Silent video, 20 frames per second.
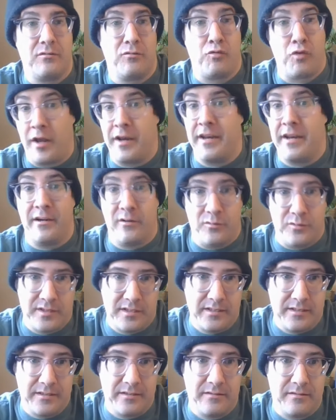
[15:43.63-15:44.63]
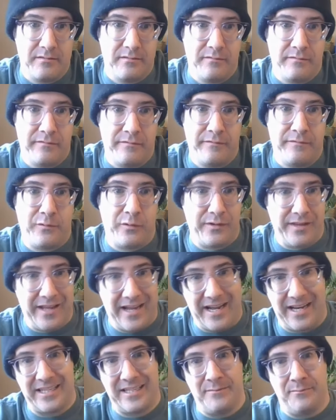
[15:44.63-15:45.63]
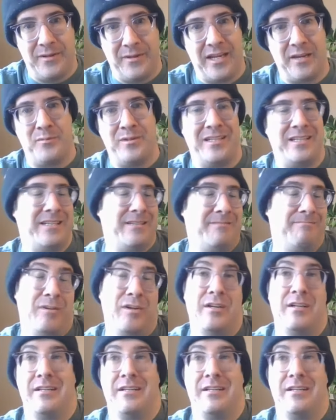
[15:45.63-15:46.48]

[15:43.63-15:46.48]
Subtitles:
run out for that. He may be